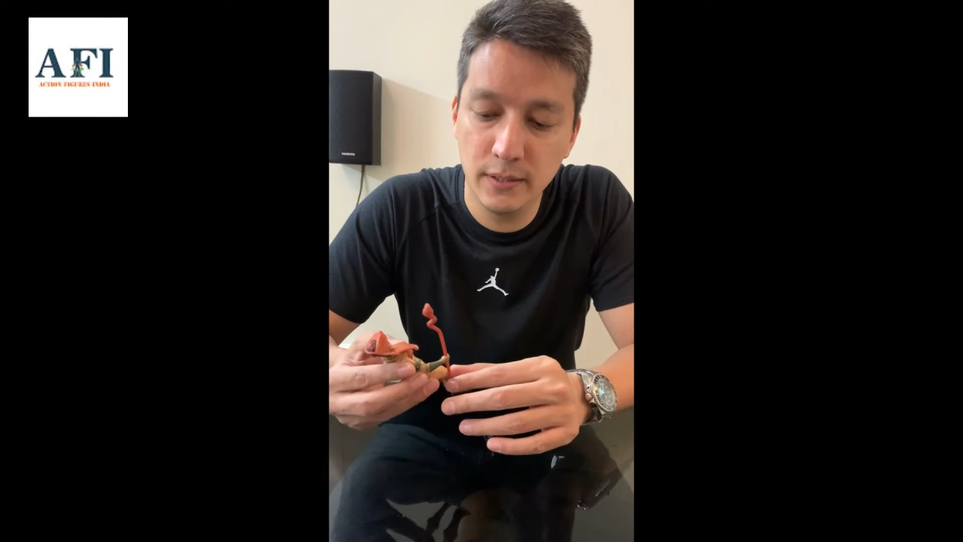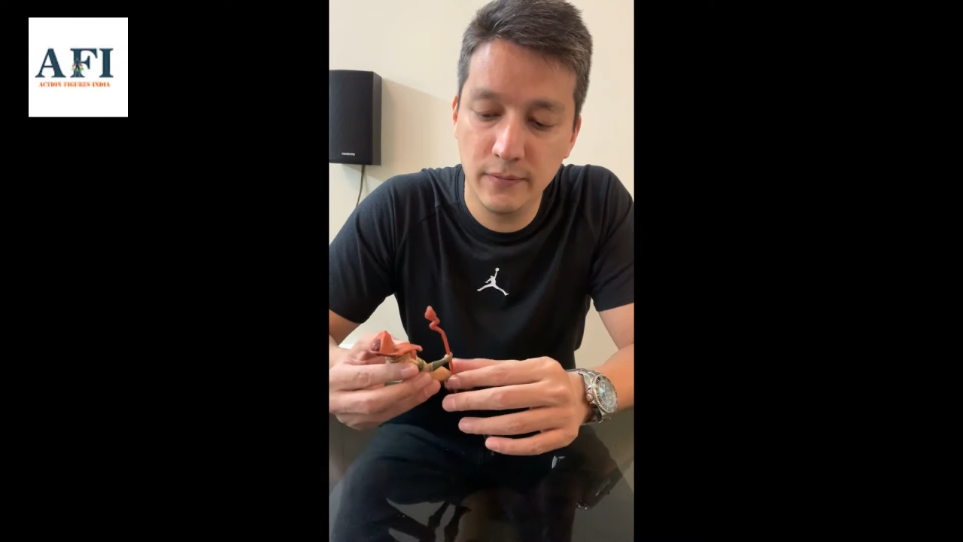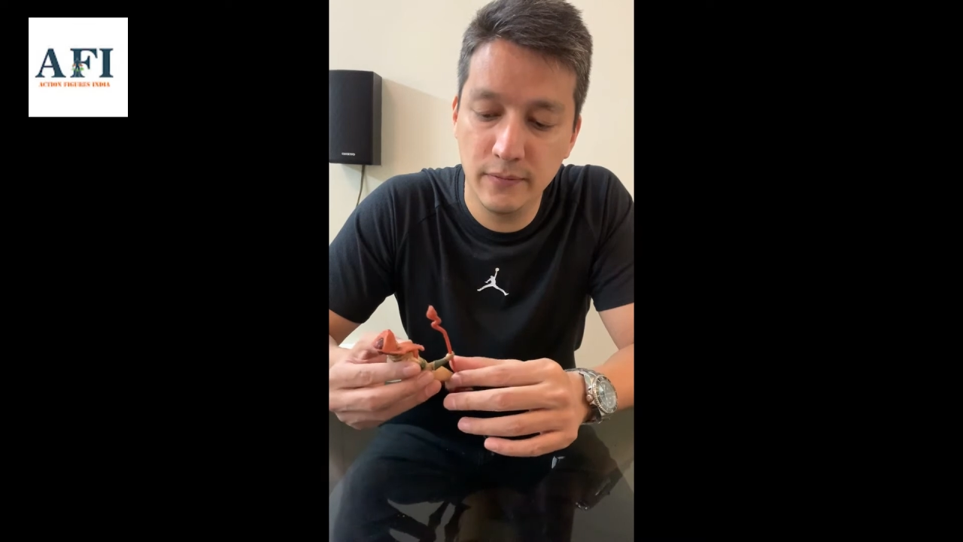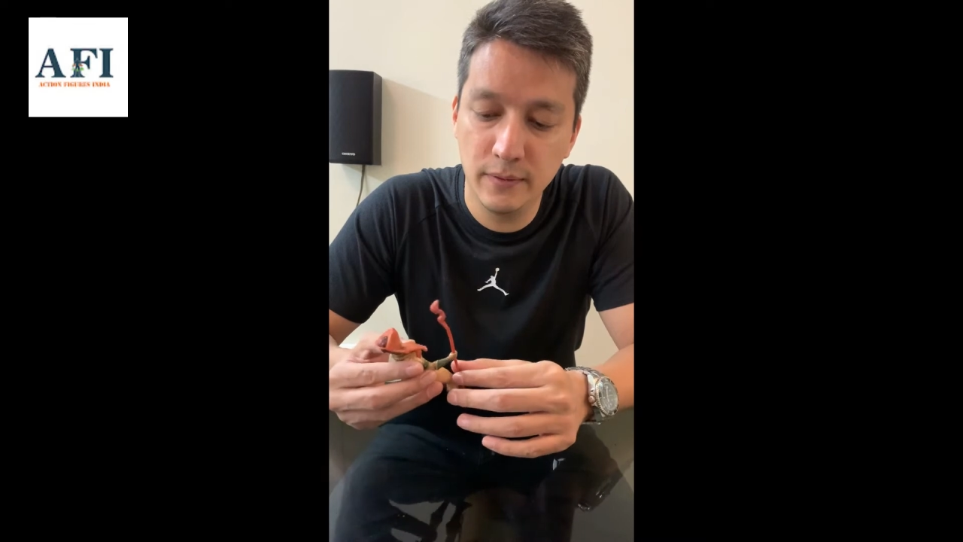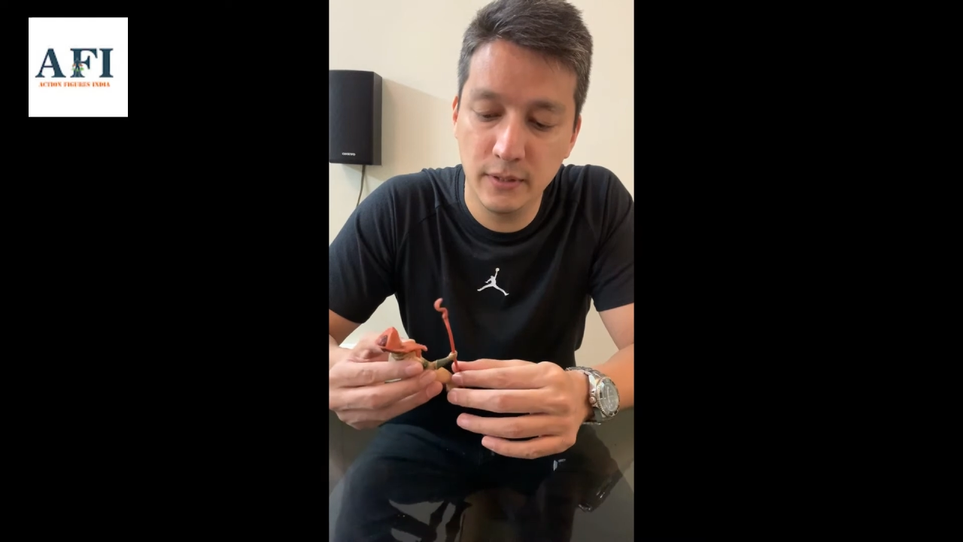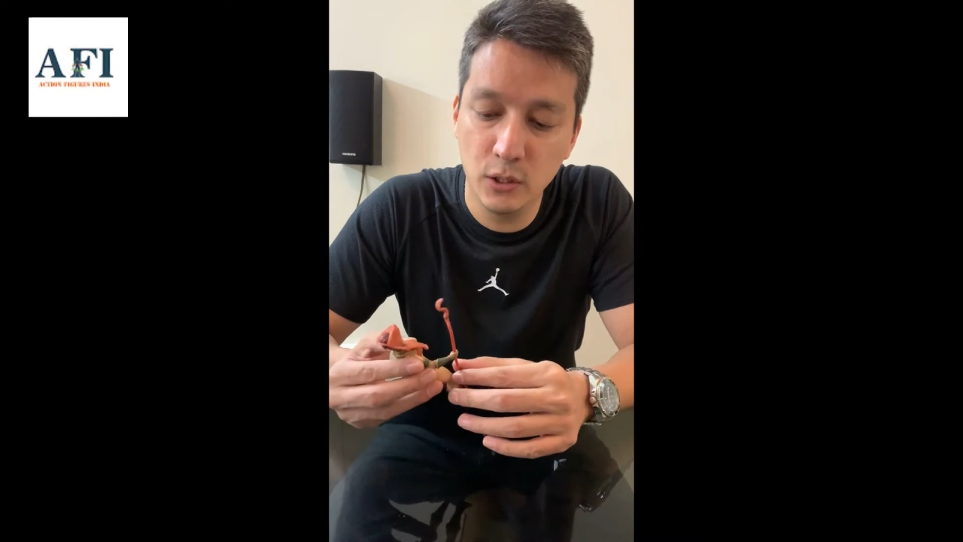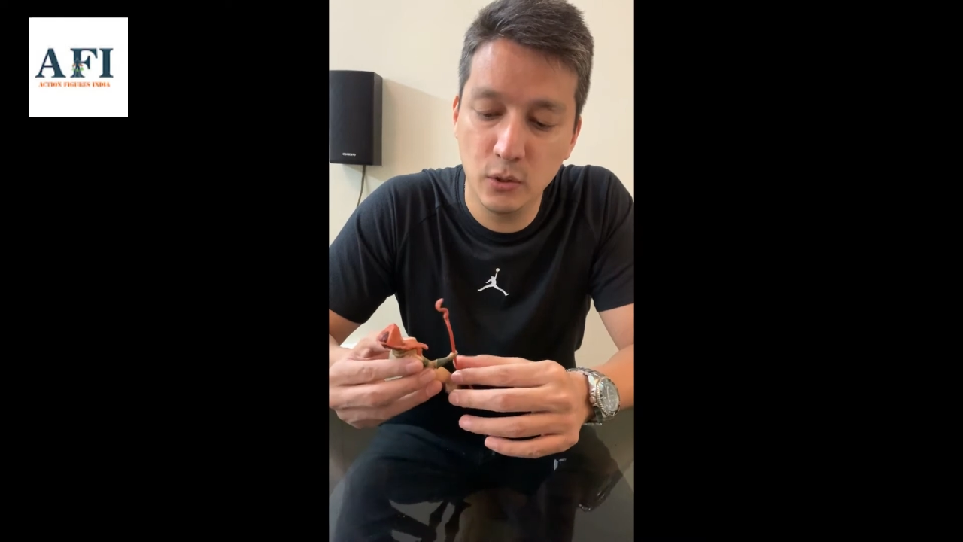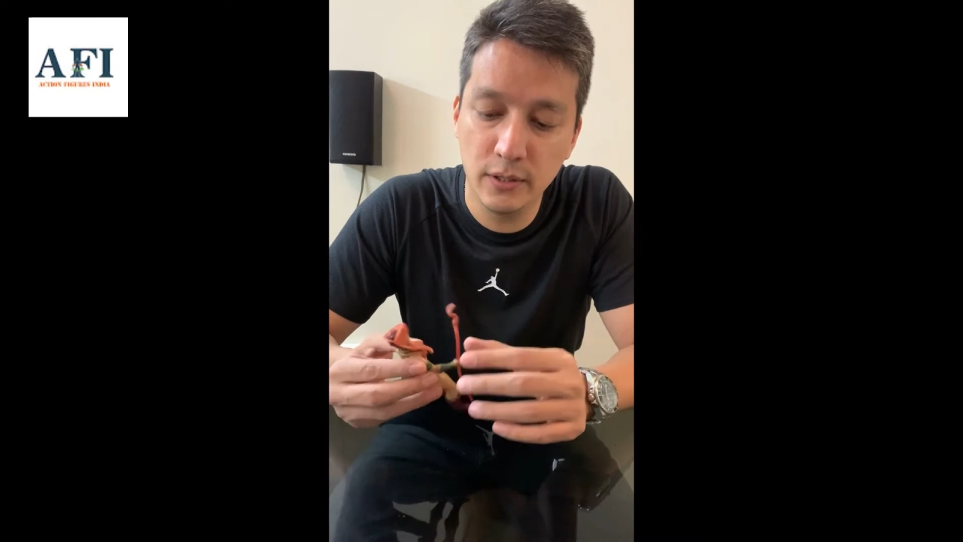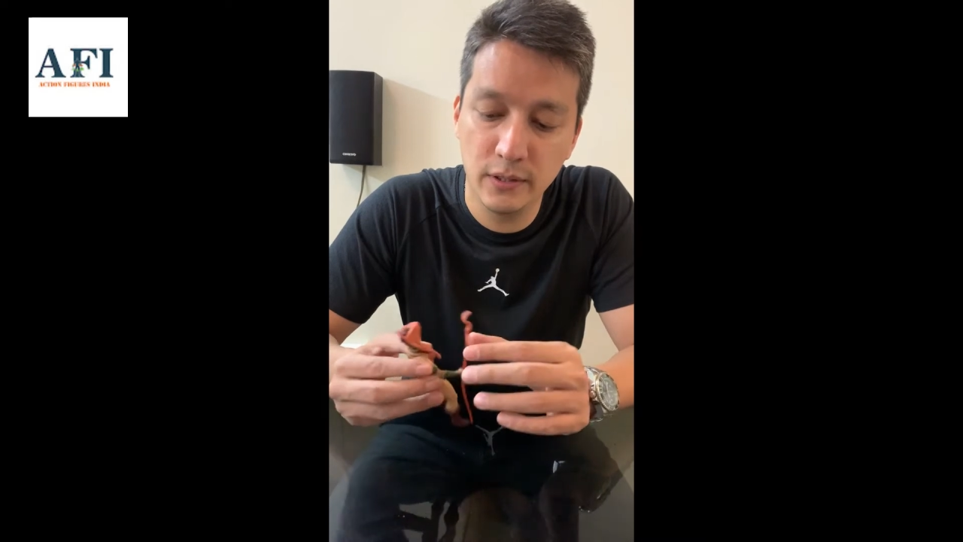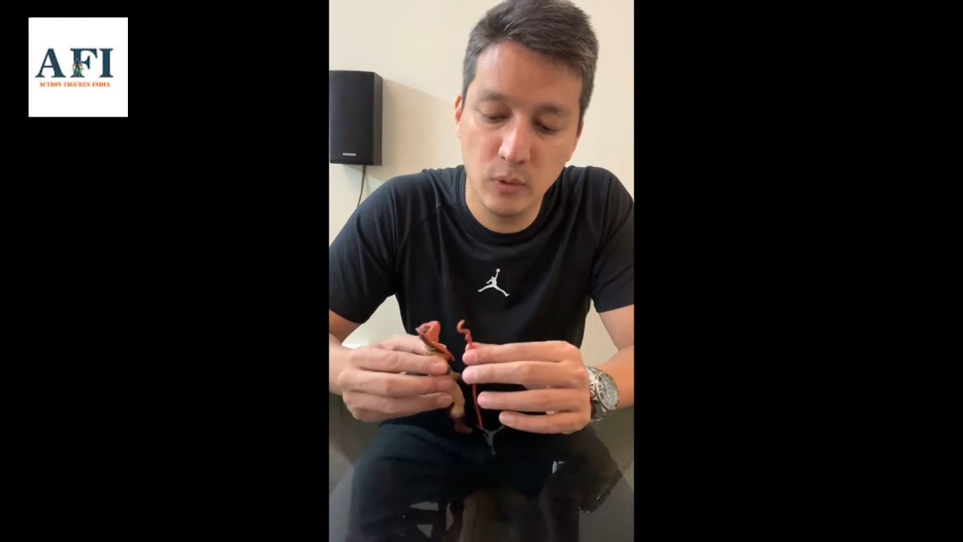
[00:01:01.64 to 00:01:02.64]
in the
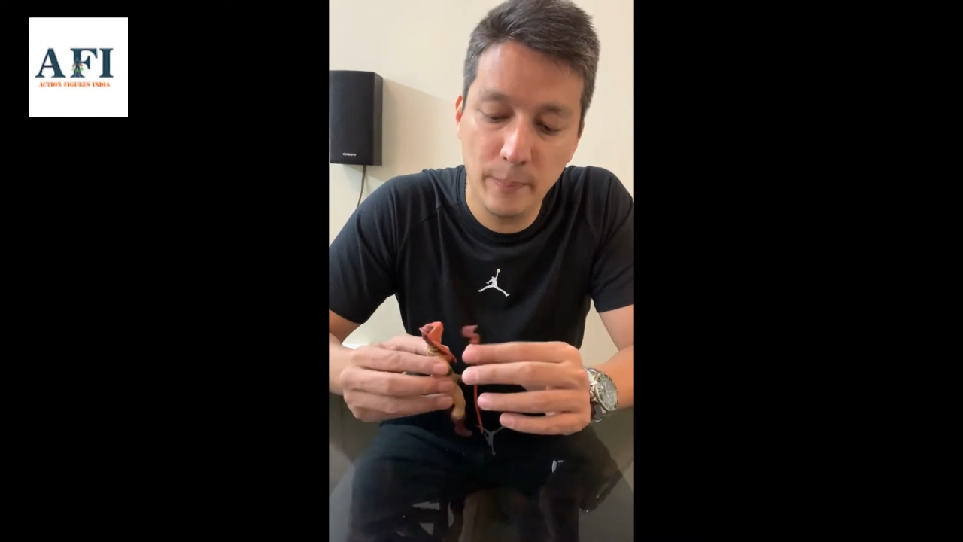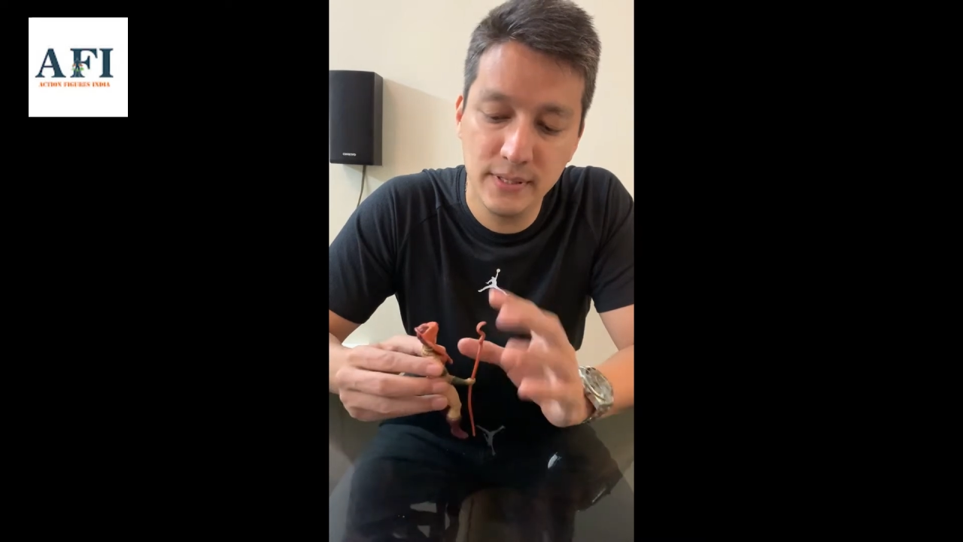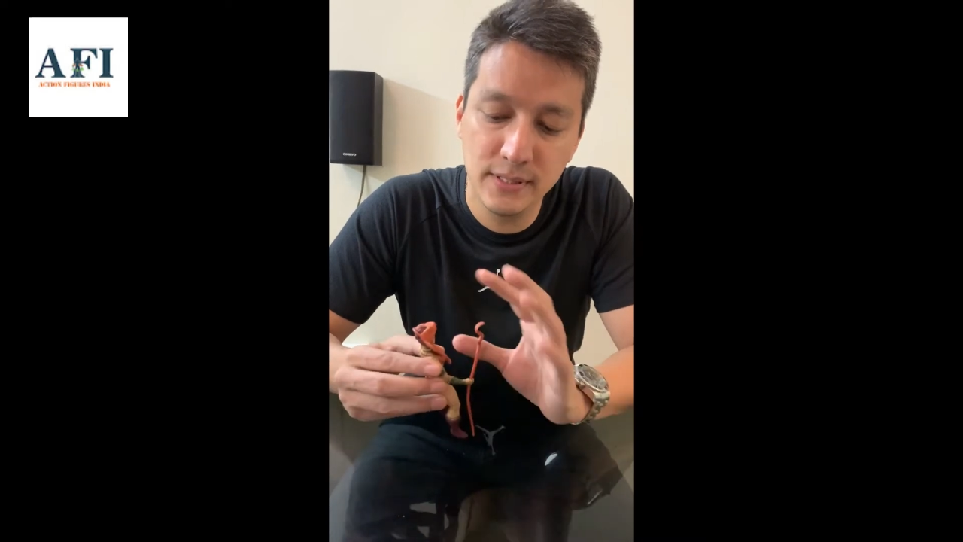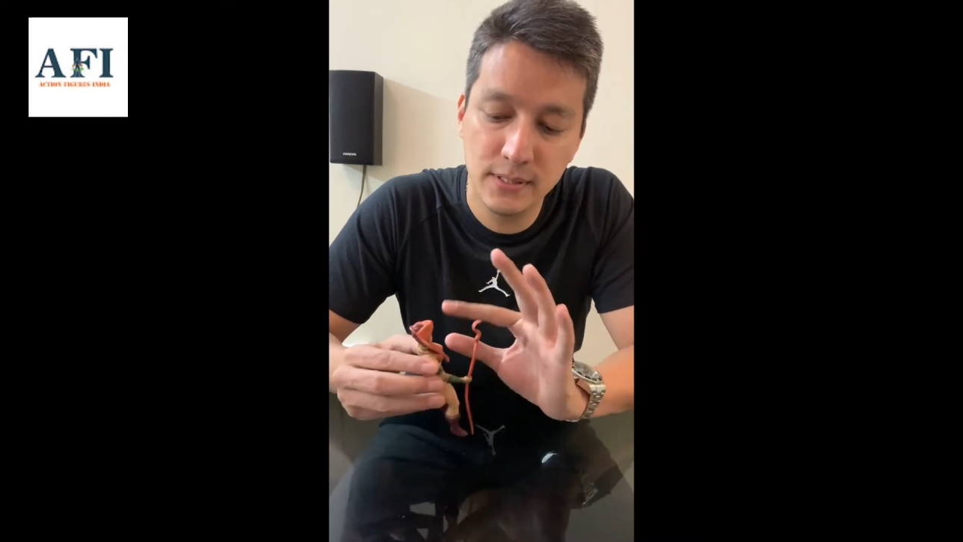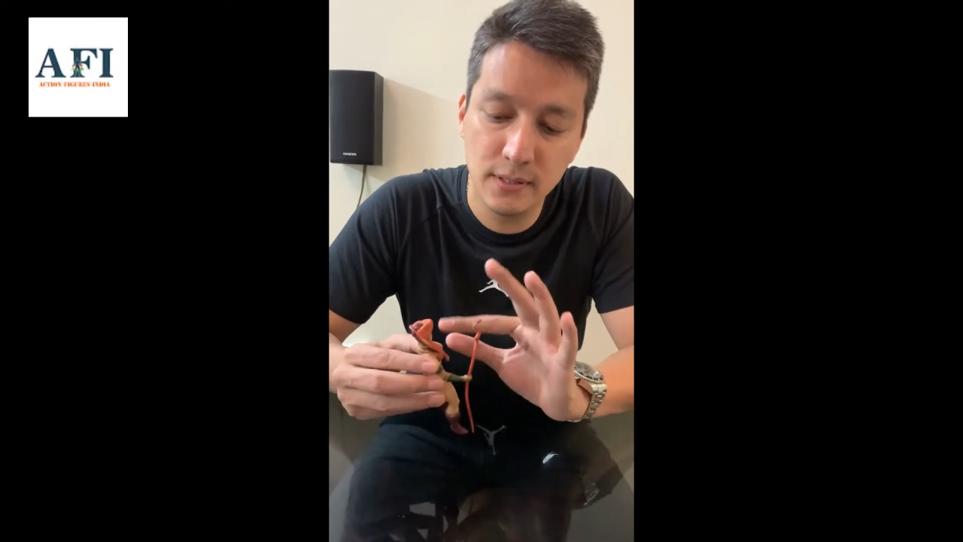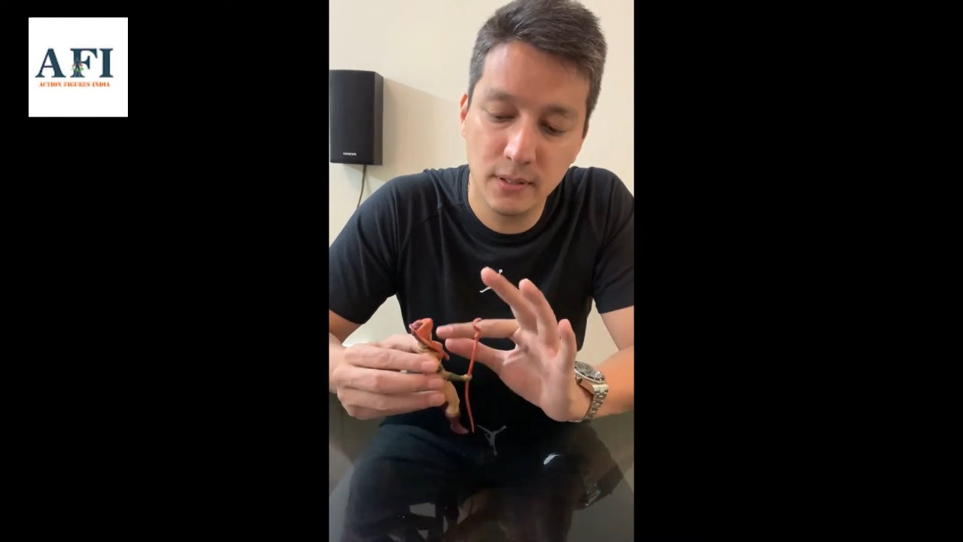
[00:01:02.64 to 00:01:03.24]
look and the weapons